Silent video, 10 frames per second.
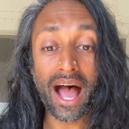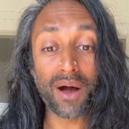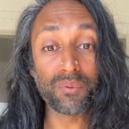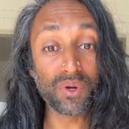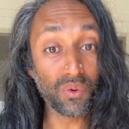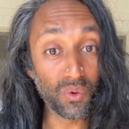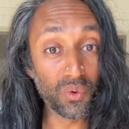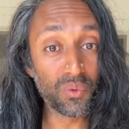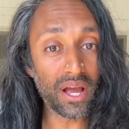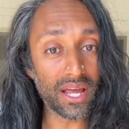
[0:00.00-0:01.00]
and we
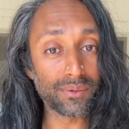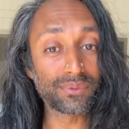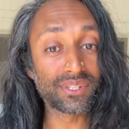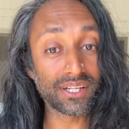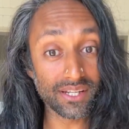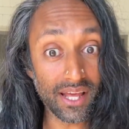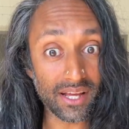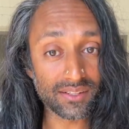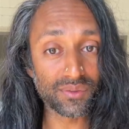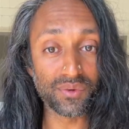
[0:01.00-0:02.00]
all were able to
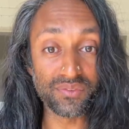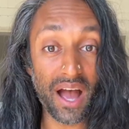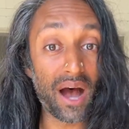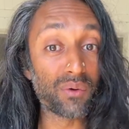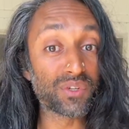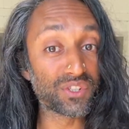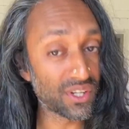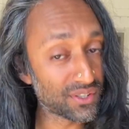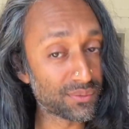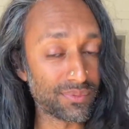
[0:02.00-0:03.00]
connect without
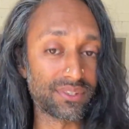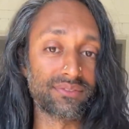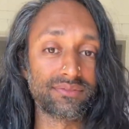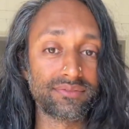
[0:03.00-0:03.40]
judgment.